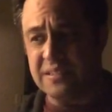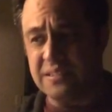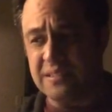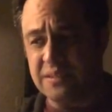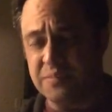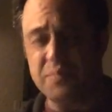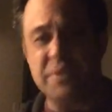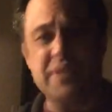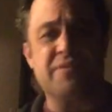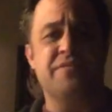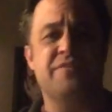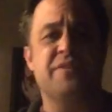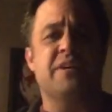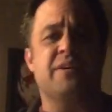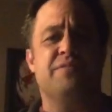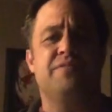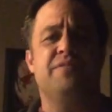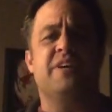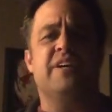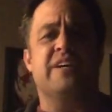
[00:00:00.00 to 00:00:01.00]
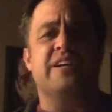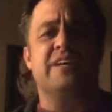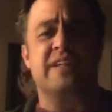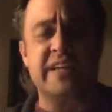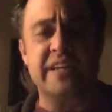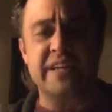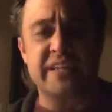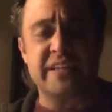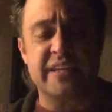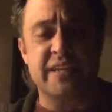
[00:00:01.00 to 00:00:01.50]
But fuck it.
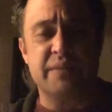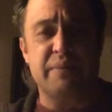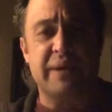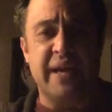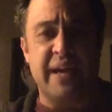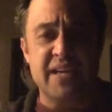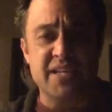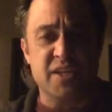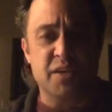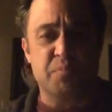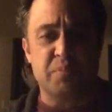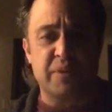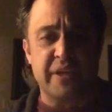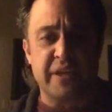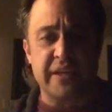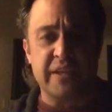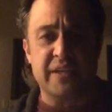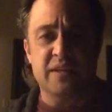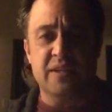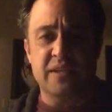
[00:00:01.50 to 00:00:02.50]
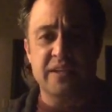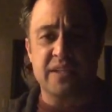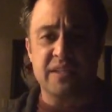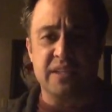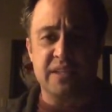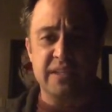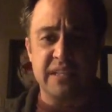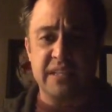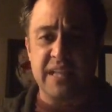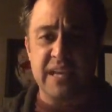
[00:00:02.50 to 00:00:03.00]
I need to get my ass on a plane,
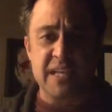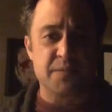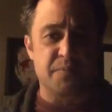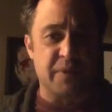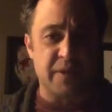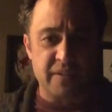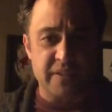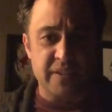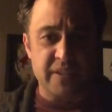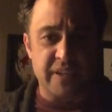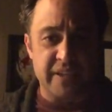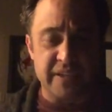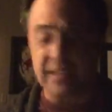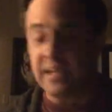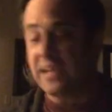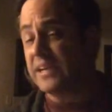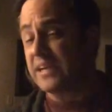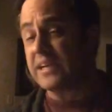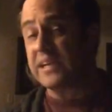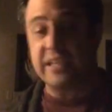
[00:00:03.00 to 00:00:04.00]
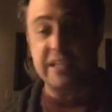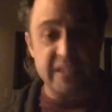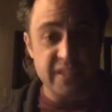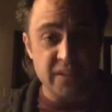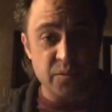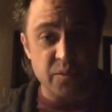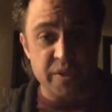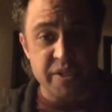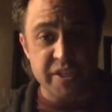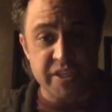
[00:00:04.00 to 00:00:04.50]
the last plane tonight, get
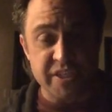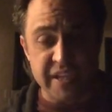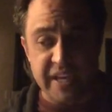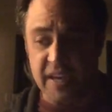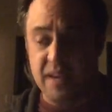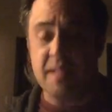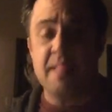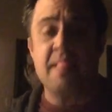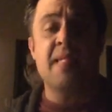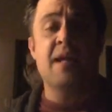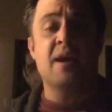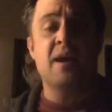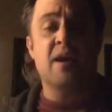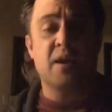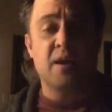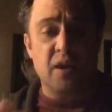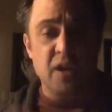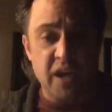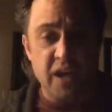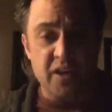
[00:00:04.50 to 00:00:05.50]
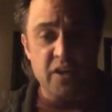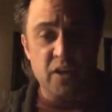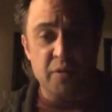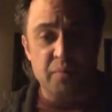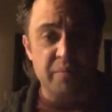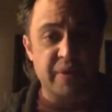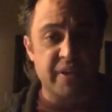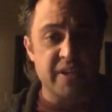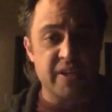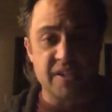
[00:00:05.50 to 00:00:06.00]
to where she's at, hug her,
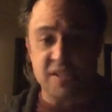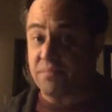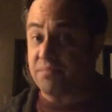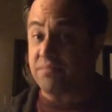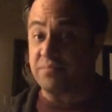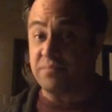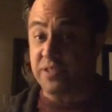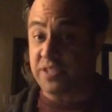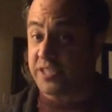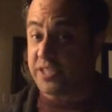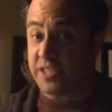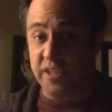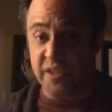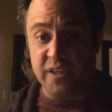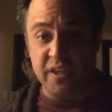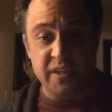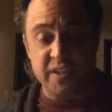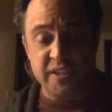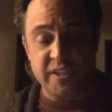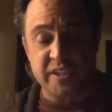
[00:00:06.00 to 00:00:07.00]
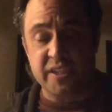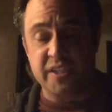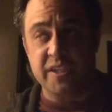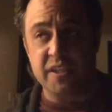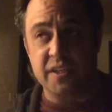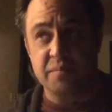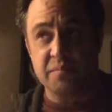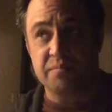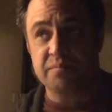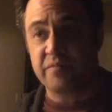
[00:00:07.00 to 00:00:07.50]
because she could
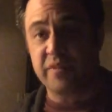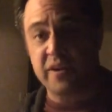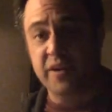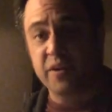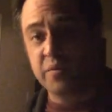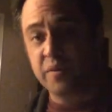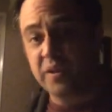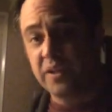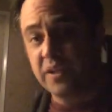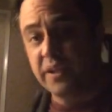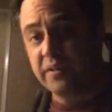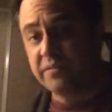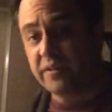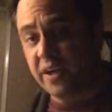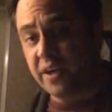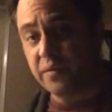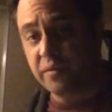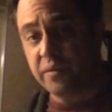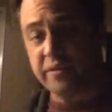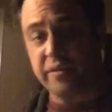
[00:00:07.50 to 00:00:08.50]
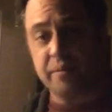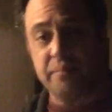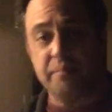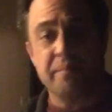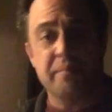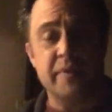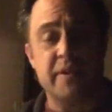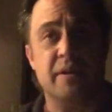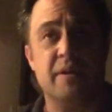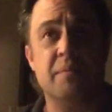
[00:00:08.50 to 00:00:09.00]
very well have gone with him,
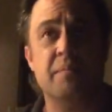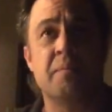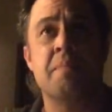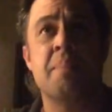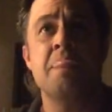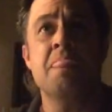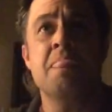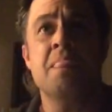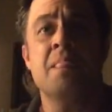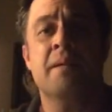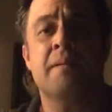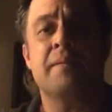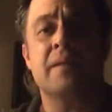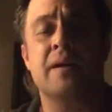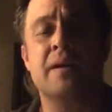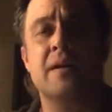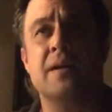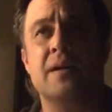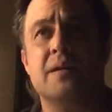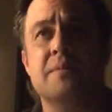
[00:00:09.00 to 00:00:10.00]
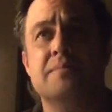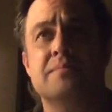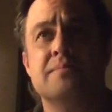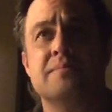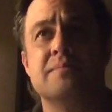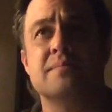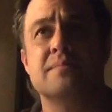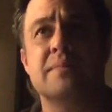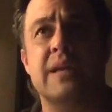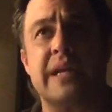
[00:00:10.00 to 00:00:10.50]
you know.
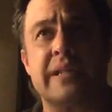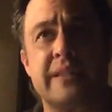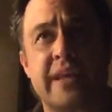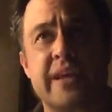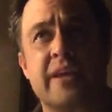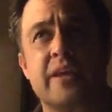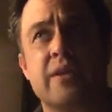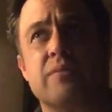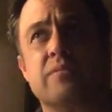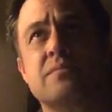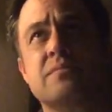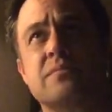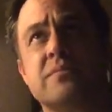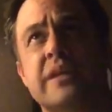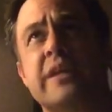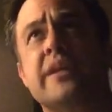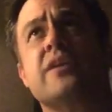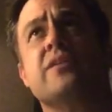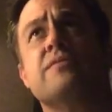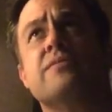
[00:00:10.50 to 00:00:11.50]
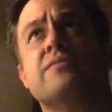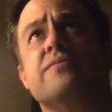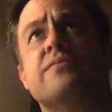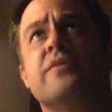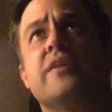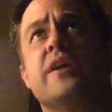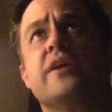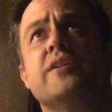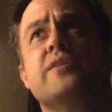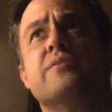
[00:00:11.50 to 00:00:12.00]
And thank you
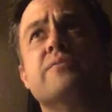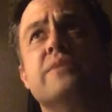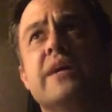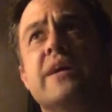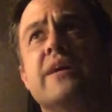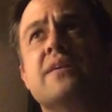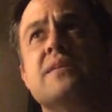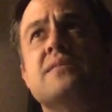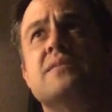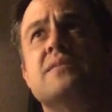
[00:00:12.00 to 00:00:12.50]
for not doing that.